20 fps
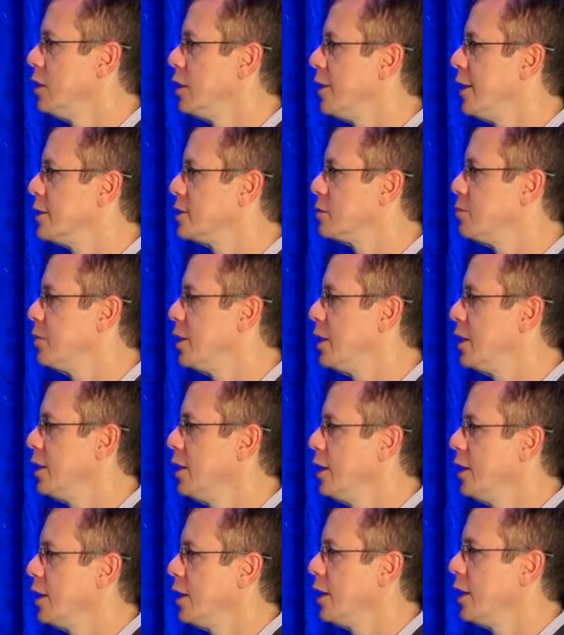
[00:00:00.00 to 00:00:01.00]
That's me,
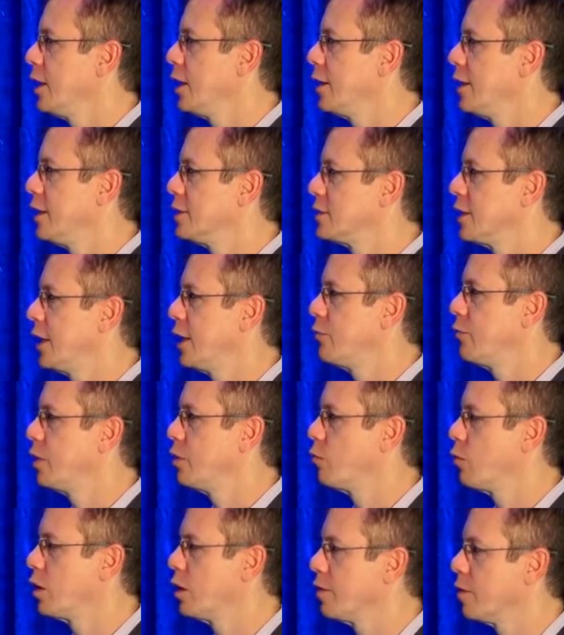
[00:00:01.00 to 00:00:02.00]
and that's
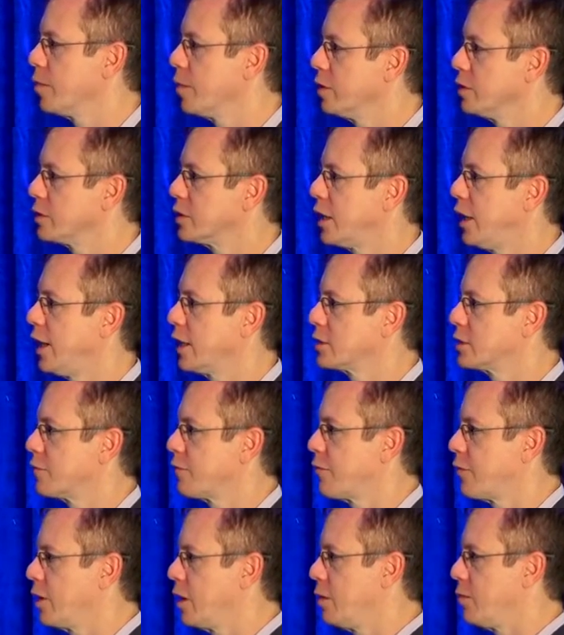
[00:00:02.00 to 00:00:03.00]
Adrian, one of the postdocs
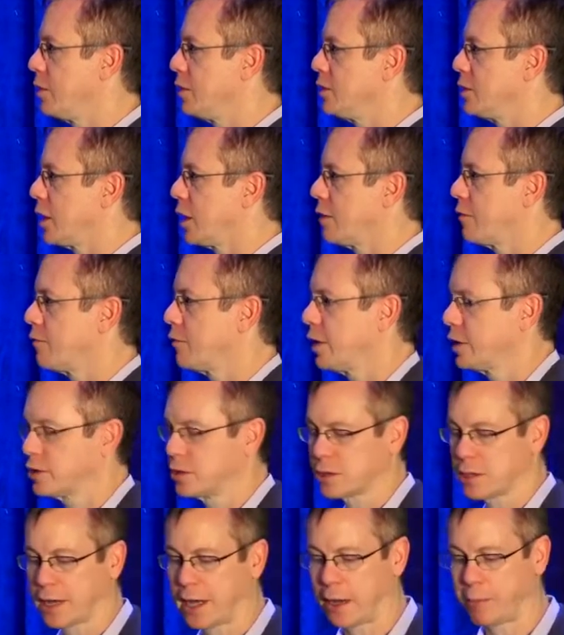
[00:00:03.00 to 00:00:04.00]
from Jonathan
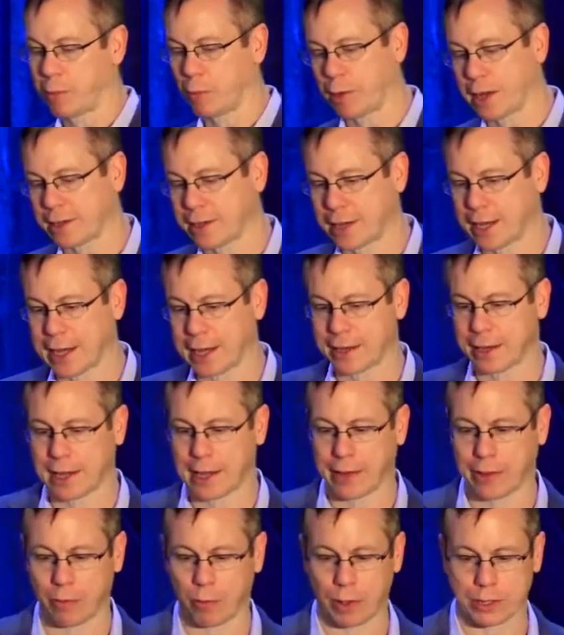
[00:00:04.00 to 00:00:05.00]
Fletcher's lab. But we like to get
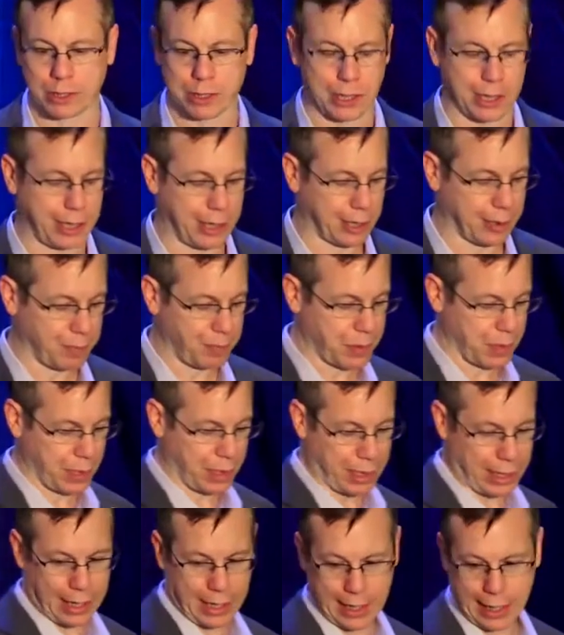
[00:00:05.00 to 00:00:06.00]
together once a year
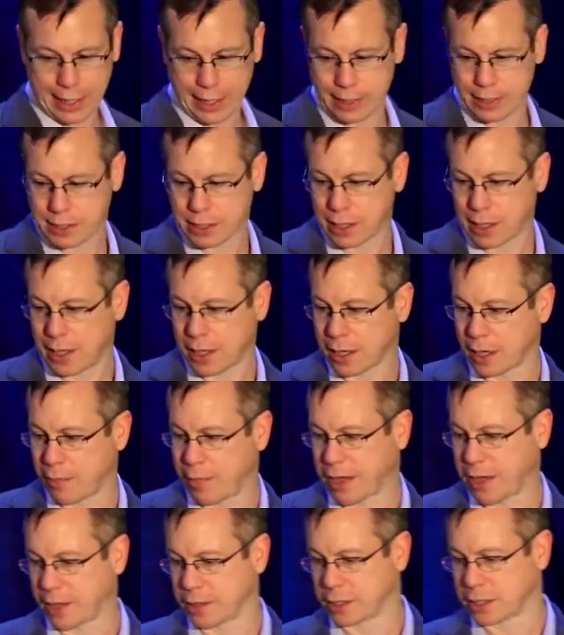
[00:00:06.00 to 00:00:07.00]
and talk
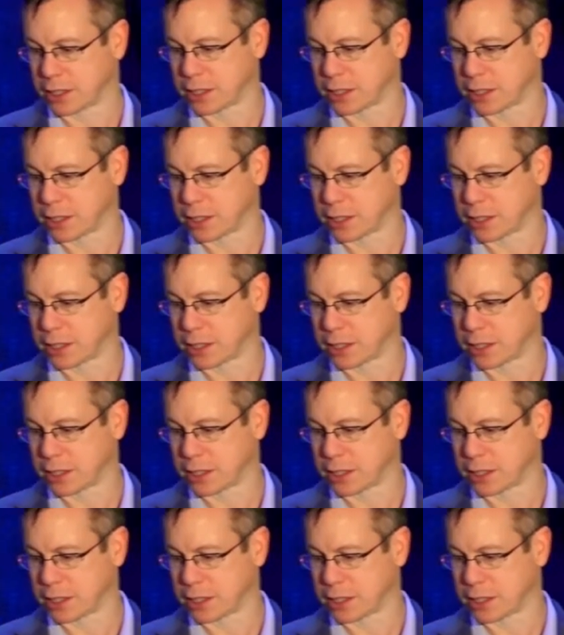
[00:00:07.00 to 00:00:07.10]
about